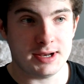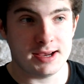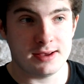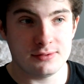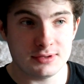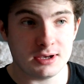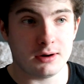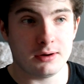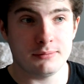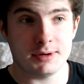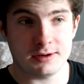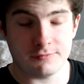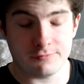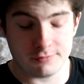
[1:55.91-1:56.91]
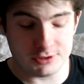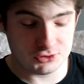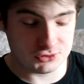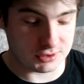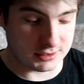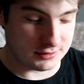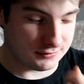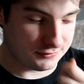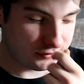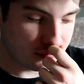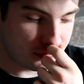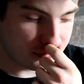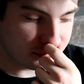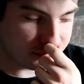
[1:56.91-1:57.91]
and the Iron Man 3 trailer, of
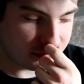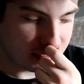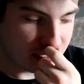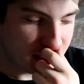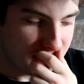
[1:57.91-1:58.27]
course.